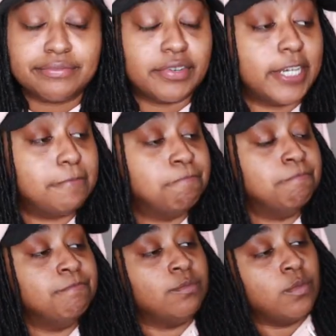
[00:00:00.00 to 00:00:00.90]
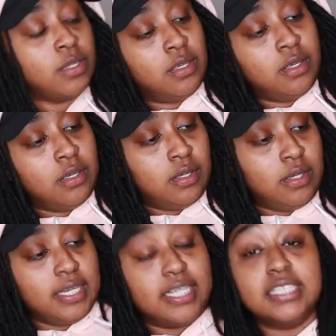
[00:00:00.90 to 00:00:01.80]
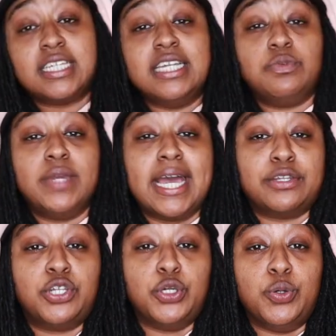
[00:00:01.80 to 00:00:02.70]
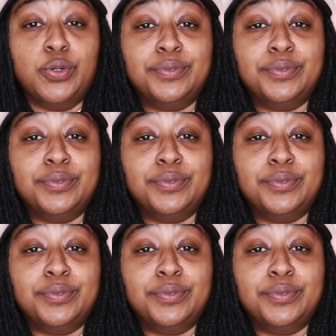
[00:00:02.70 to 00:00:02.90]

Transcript: right? In this case, we got two.